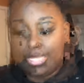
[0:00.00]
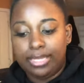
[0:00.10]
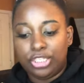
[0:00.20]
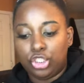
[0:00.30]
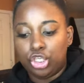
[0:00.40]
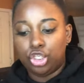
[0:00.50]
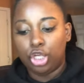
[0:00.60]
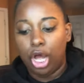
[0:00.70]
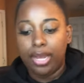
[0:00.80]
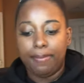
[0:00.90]
and let's
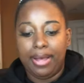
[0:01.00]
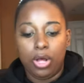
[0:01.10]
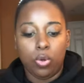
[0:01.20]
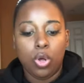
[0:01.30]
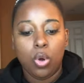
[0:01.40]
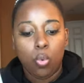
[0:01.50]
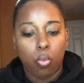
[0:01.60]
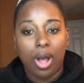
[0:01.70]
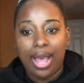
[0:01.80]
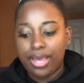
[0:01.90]
talk about
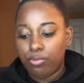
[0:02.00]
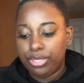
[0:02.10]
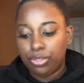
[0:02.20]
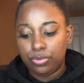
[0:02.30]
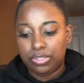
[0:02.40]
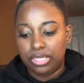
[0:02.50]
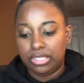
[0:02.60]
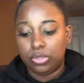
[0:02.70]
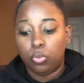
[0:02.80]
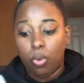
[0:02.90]
why we use
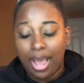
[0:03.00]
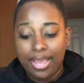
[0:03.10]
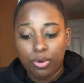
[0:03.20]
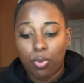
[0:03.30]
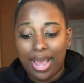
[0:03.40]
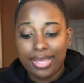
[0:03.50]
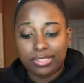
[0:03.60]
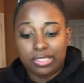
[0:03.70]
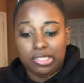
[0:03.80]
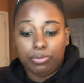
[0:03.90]
this, why, why is
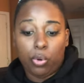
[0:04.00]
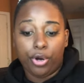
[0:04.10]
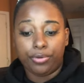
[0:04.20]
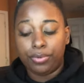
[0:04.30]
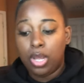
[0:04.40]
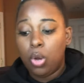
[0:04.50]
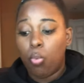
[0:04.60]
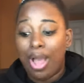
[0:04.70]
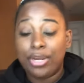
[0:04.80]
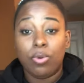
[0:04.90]
this important?
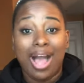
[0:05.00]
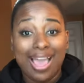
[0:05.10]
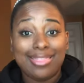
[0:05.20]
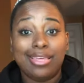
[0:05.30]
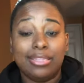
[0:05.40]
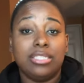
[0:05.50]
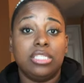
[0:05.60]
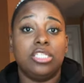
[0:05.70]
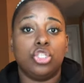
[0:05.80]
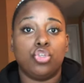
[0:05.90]
Why do I think this
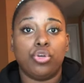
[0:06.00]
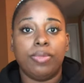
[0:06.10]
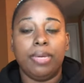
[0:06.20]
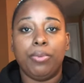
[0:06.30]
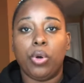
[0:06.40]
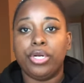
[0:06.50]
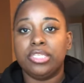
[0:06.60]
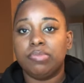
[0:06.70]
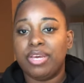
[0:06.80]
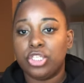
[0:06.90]
is extremely
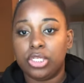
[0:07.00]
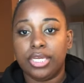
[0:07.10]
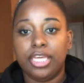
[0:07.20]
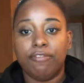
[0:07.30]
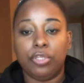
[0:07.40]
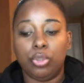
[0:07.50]
important, especially if